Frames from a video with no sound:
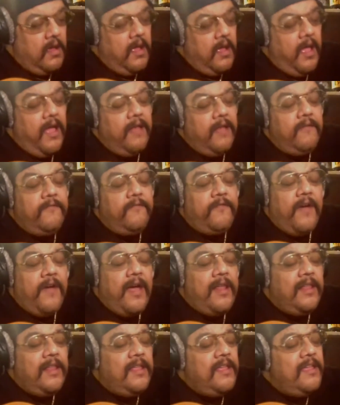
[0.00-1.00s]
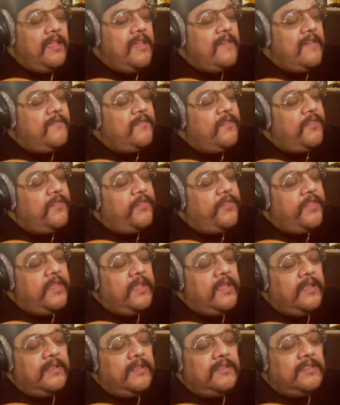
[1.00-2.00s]
And finally
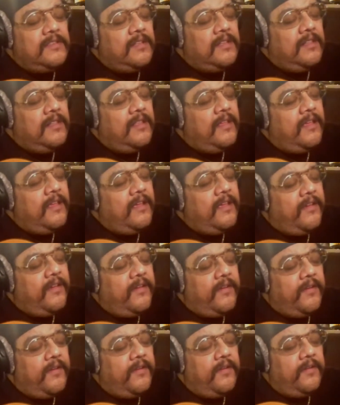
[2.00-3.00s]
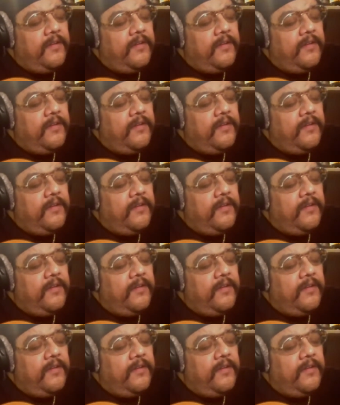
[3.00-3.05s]
everything is clear.